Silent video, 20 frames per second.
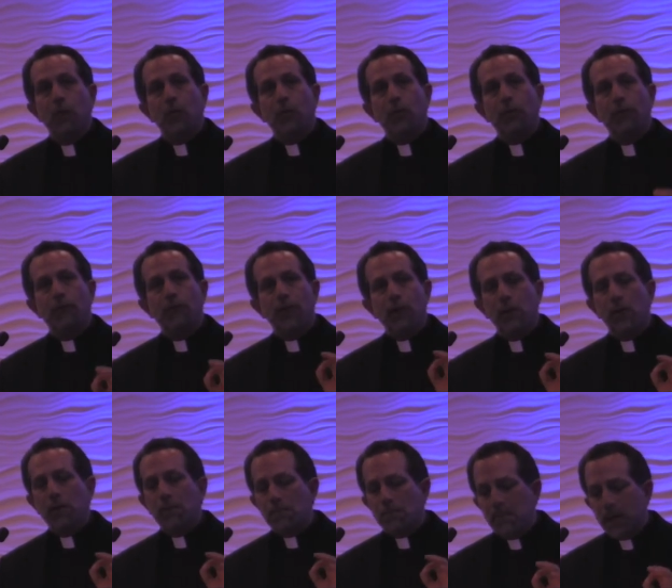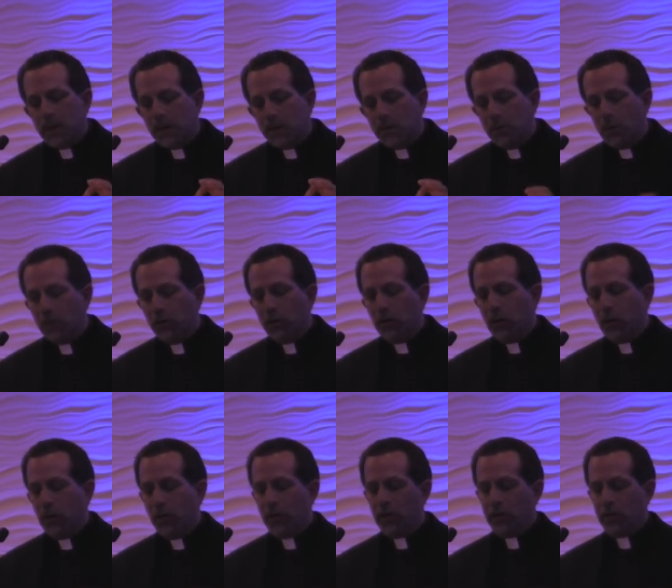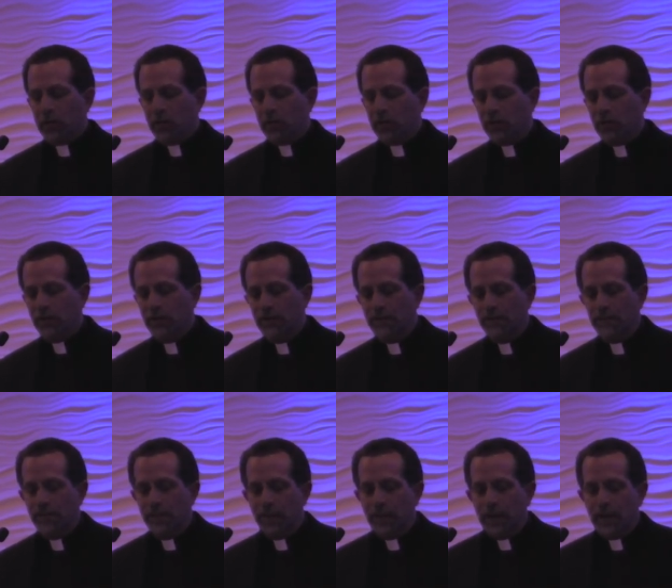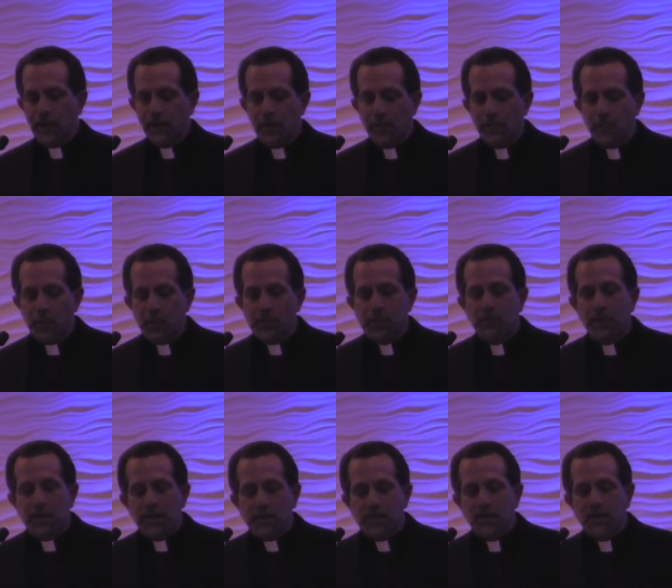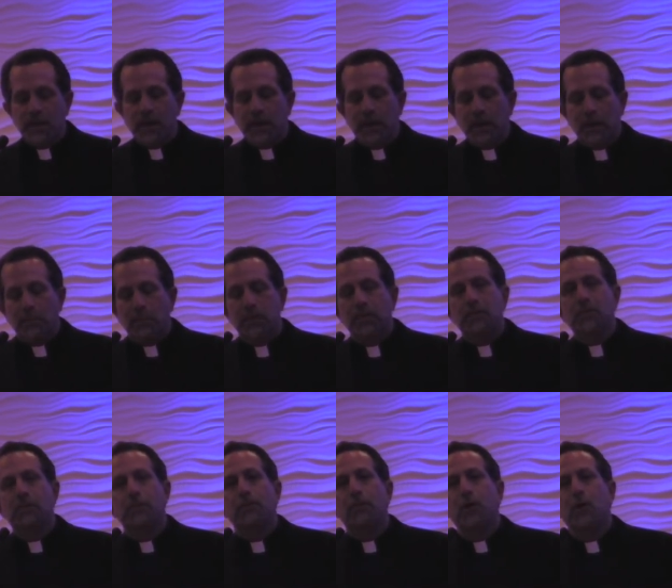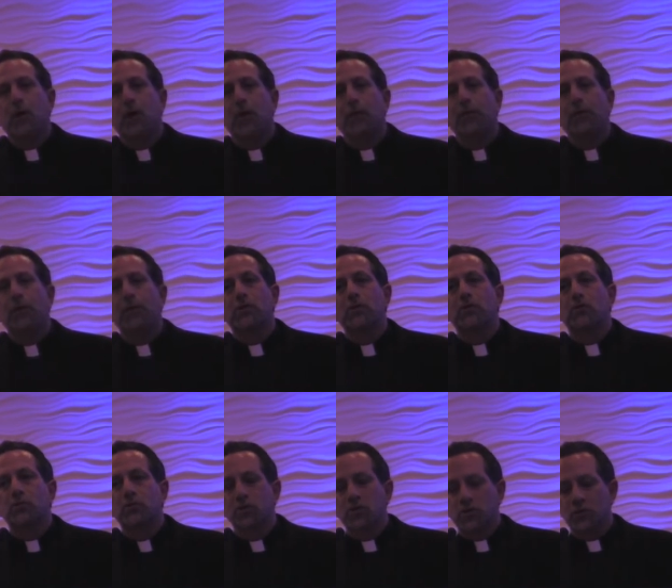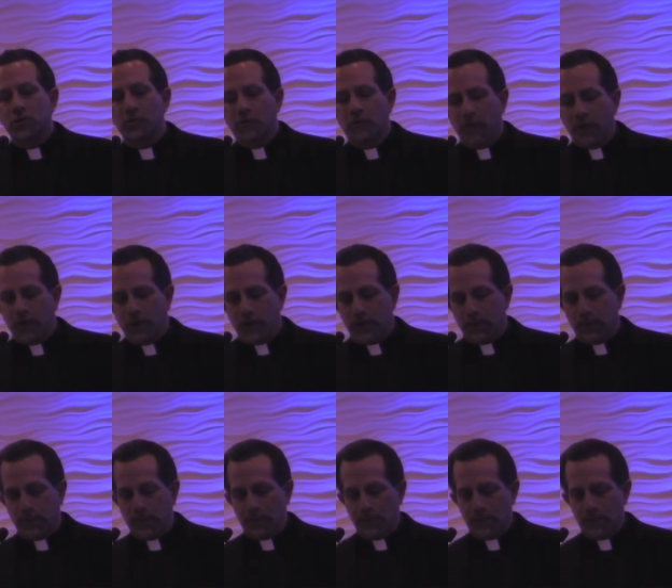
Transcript: with a very minimal knowledge of the most basic elements of our Orthodox Christian faith.